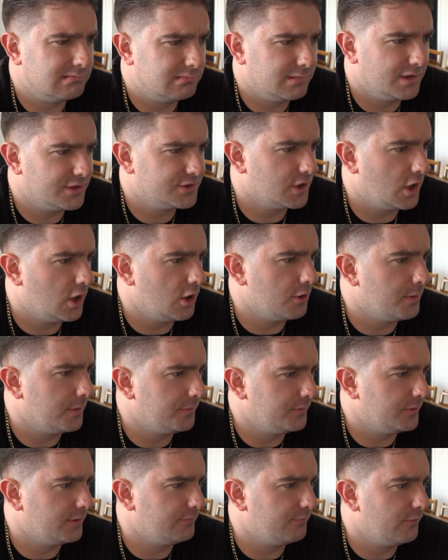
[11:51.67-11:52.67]
Which I hope I'm
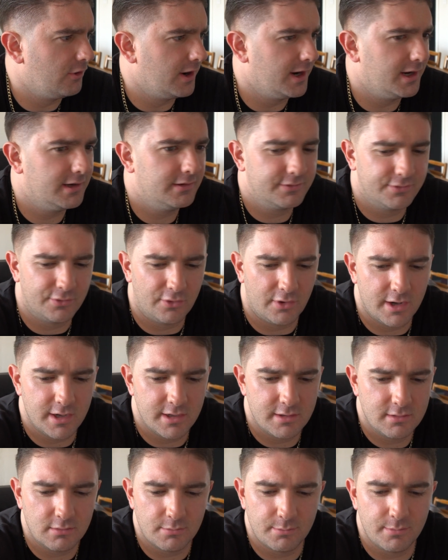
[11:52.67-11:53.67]
doing right.
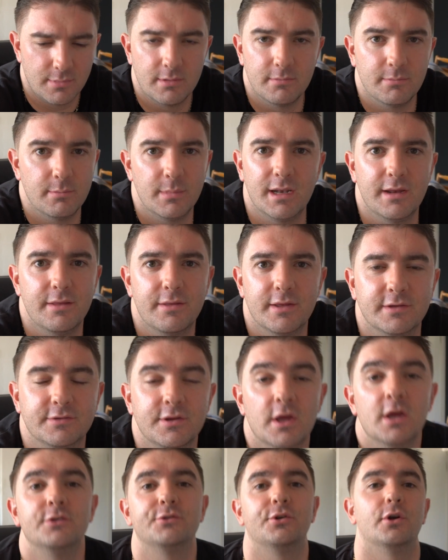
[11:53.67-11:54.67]
Sorry, a million things.
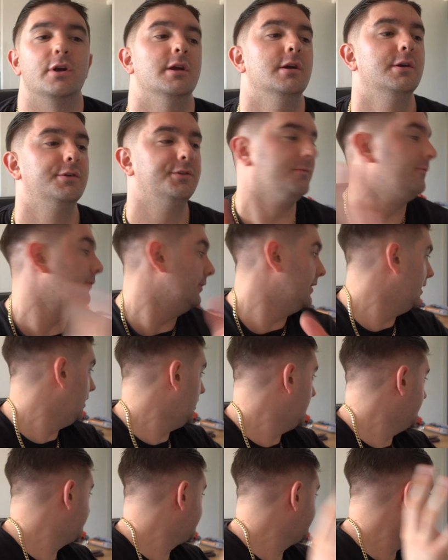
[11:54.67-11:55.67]
Sorry, so I'm voiding a
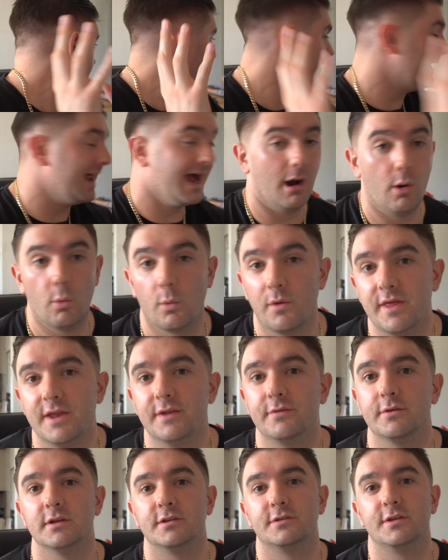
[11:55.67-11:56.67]
load of stuff now. We're
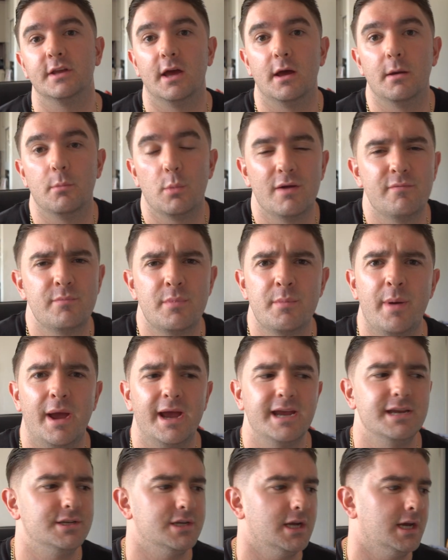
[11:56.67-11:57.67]
then just, um, we haven't been
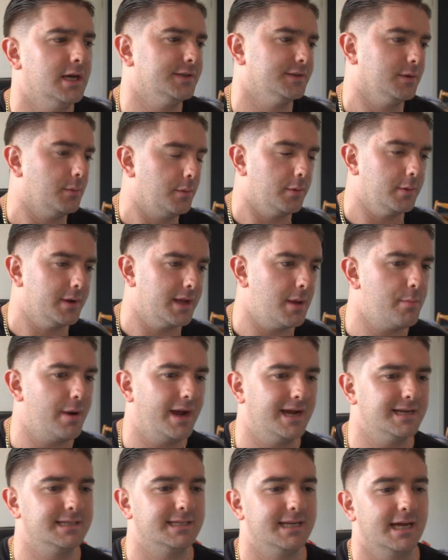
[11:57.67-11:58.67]
paid yet, so we're getting
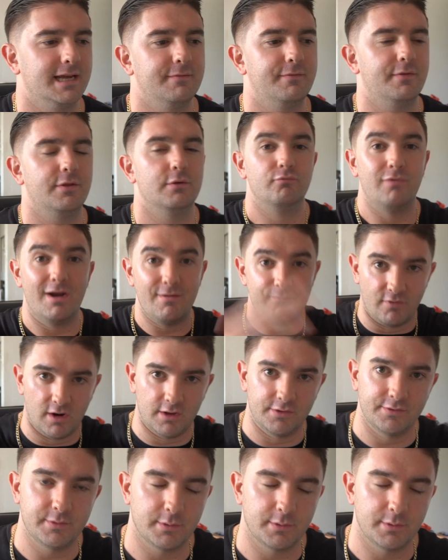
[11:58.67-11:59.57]
paid today for the rent run.